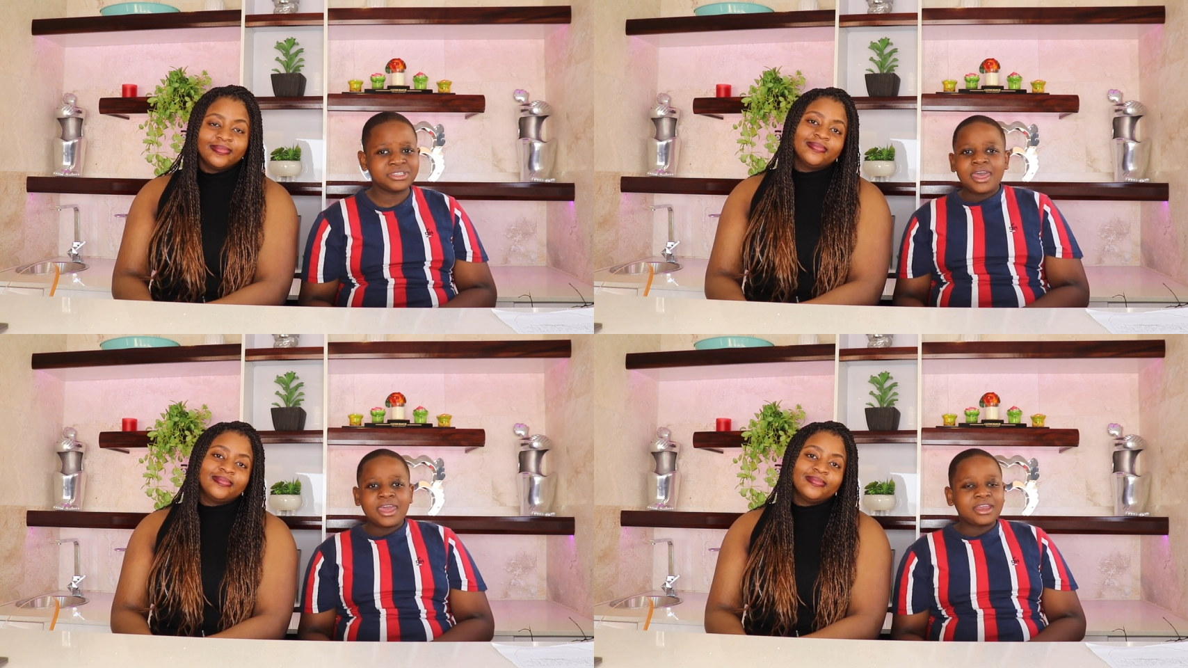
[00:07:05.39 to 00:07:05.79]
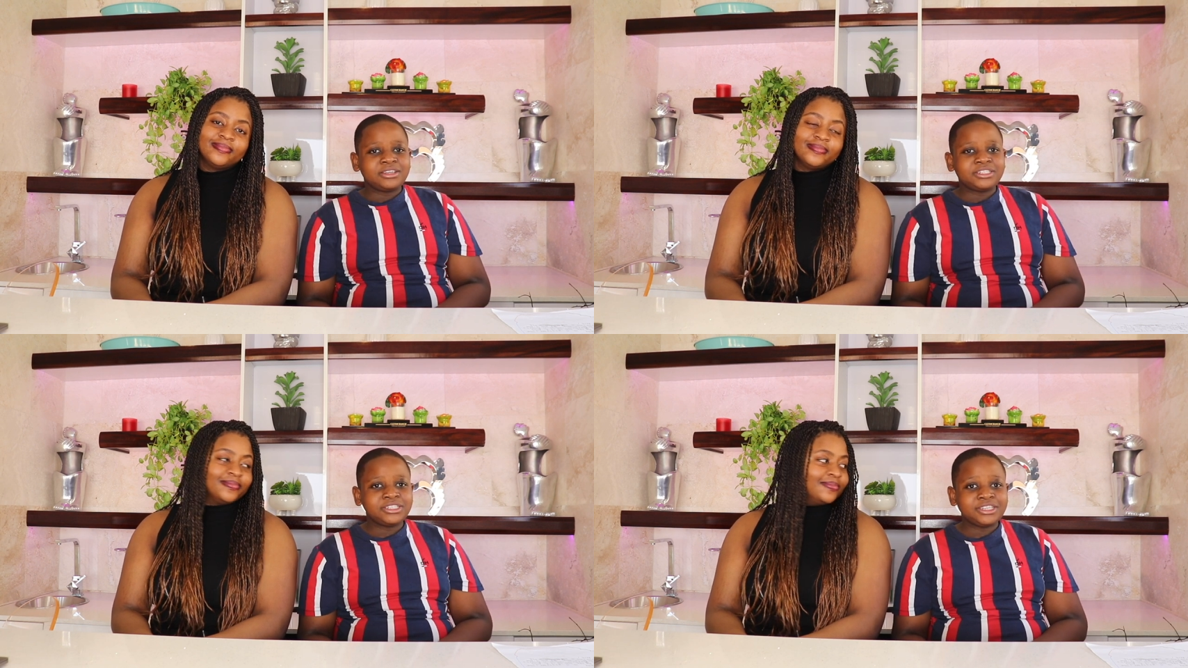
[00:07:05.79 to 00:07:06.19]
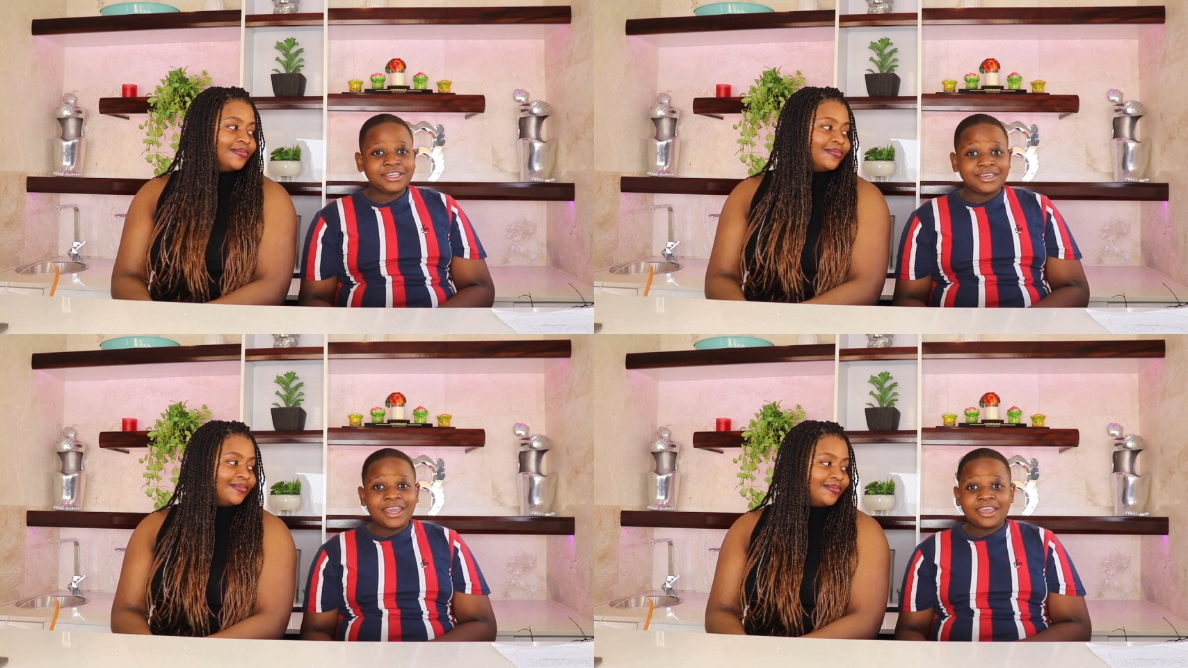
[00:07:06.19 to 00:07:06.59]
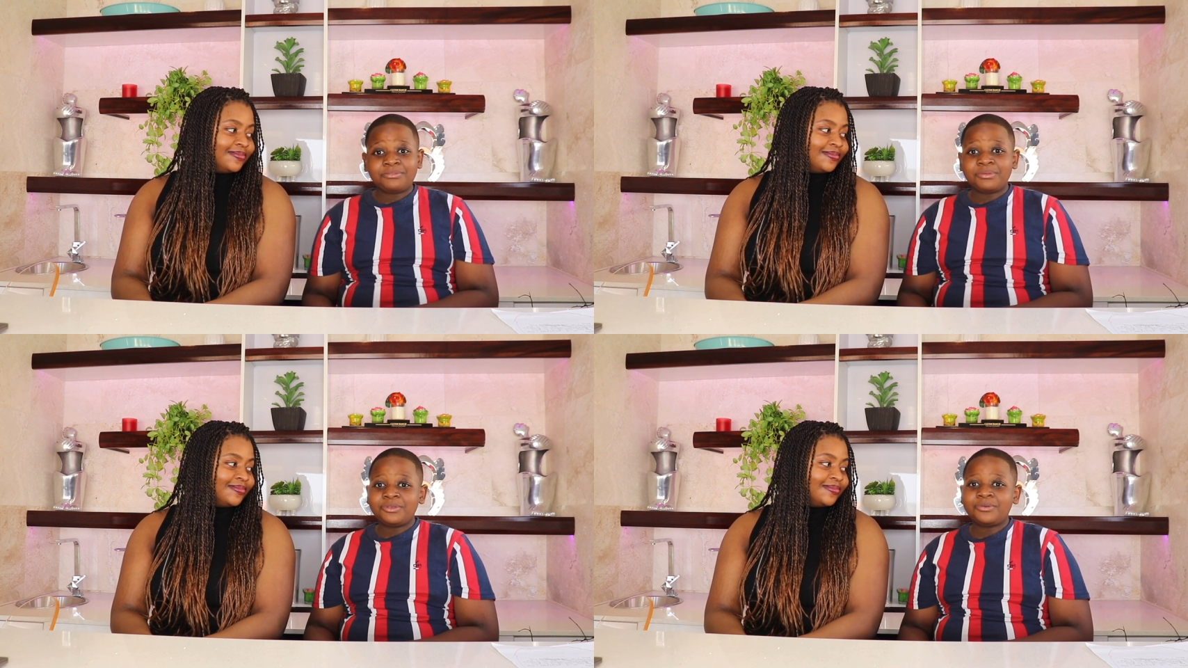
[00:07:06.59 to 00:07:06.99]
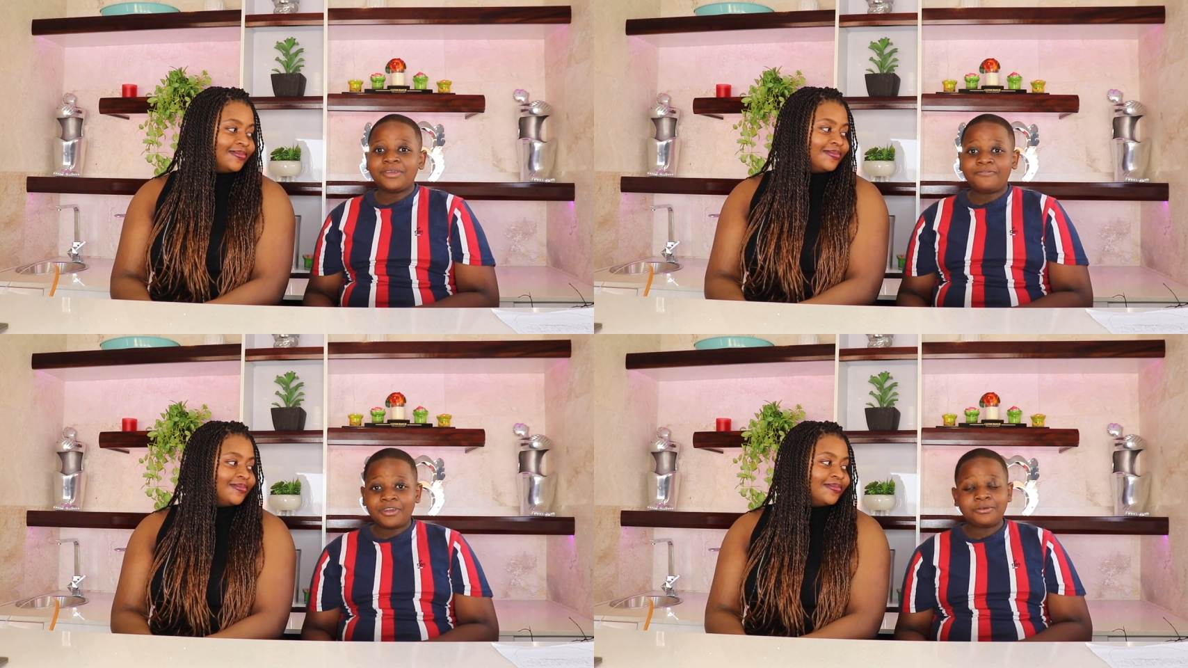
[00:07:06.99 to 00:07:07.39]
Speaker 1: and she has been
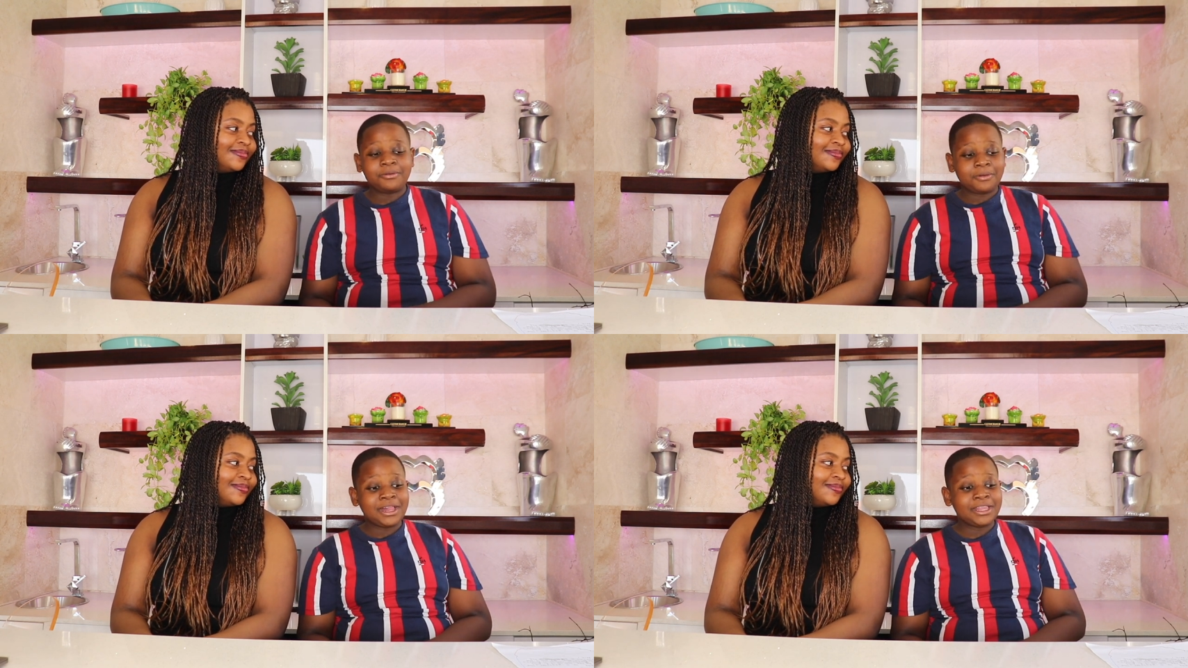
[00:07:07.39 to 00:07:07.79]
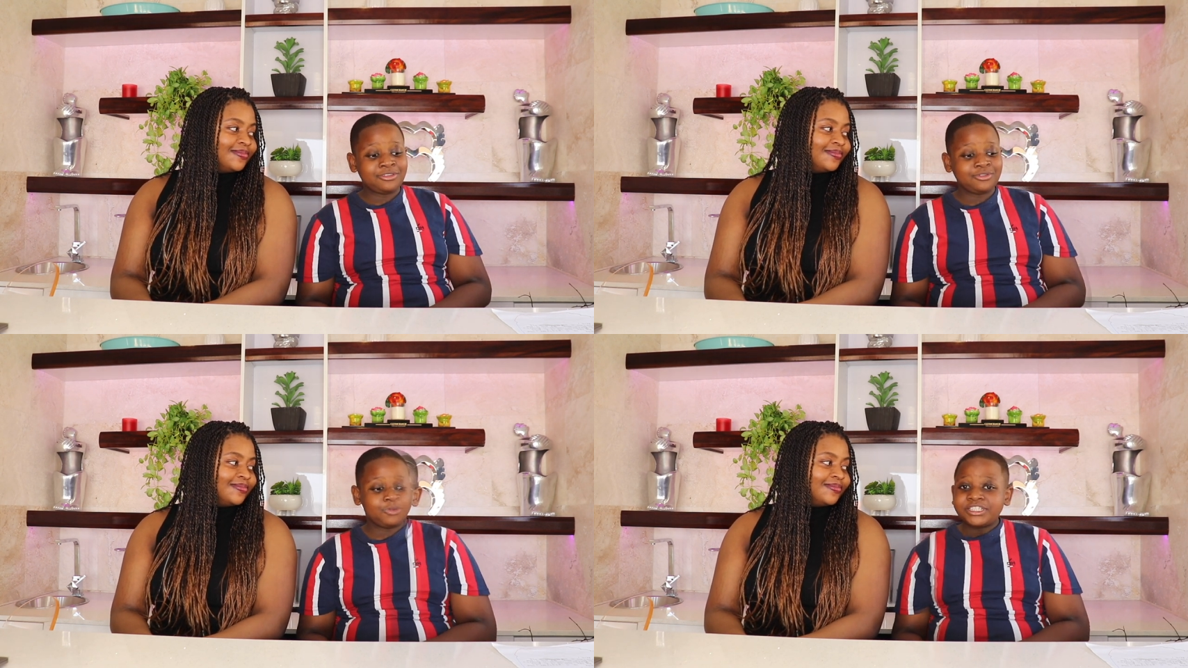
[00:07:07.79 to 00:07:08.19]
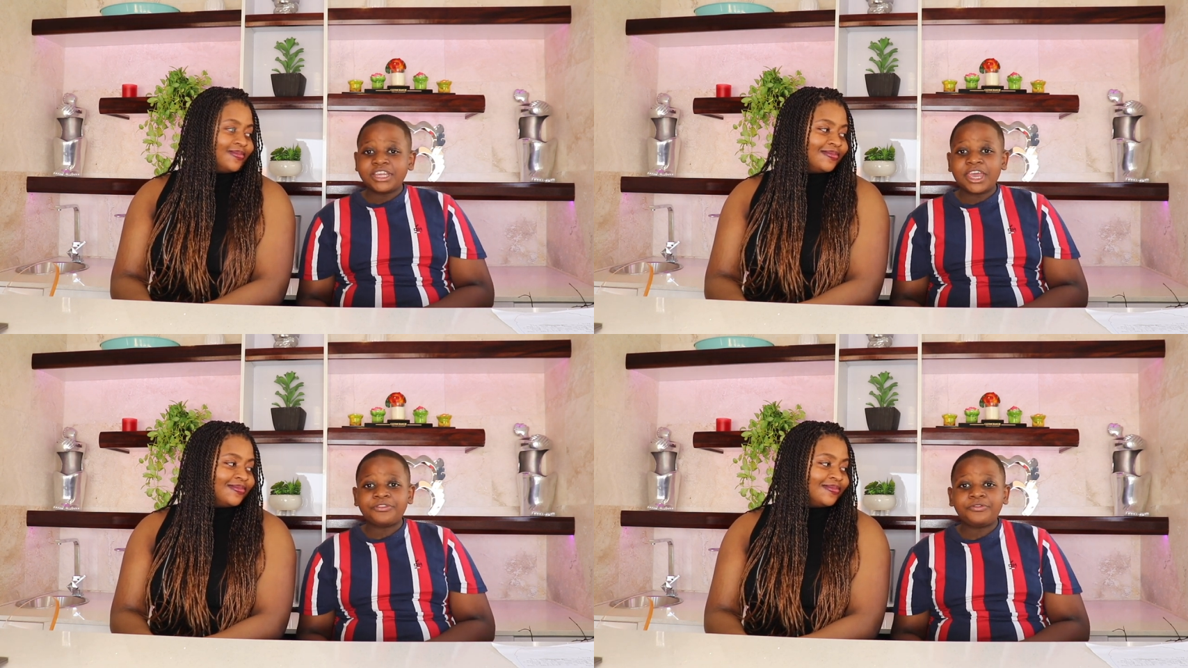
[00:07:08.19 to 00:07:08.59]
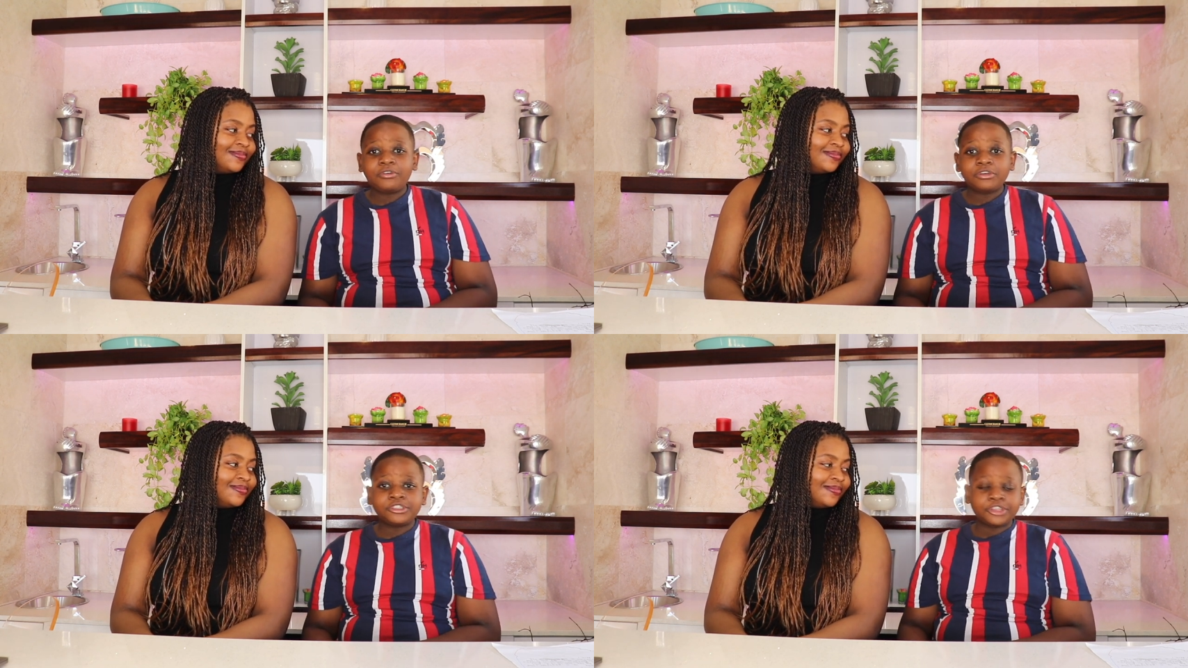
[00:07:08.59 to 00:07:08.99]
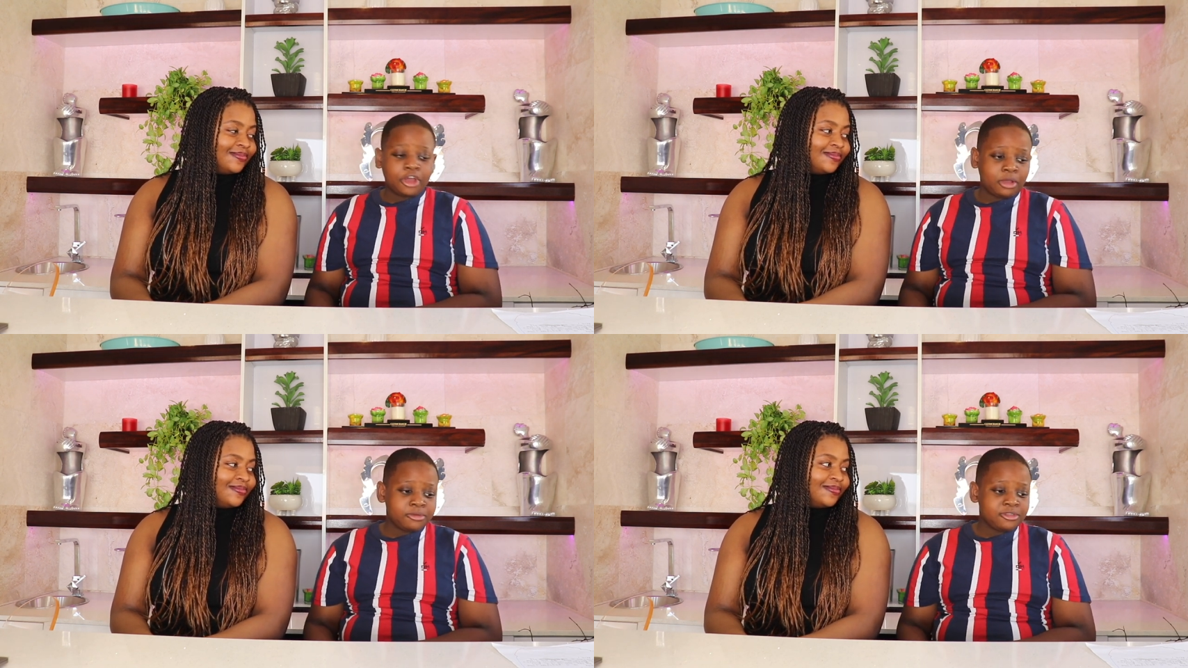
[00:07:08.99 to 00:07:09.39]
doing very well in school. She has four jobs